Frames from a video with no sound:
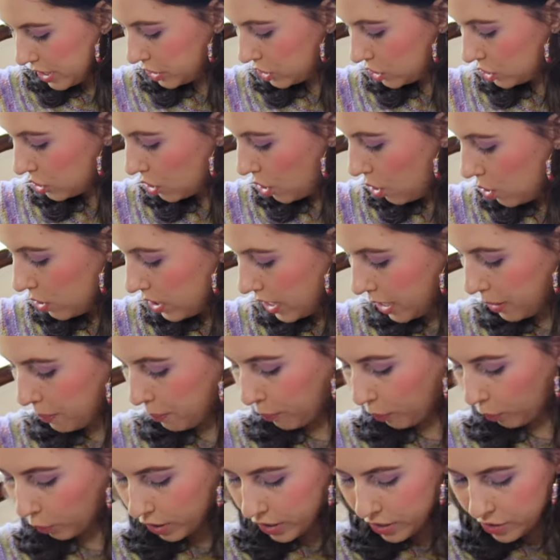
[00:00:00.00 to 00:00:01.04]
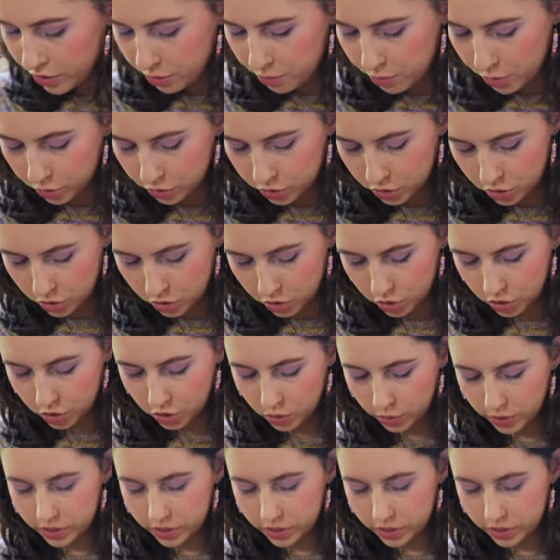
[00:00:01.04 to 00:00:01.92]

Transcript: it's so like breathable too.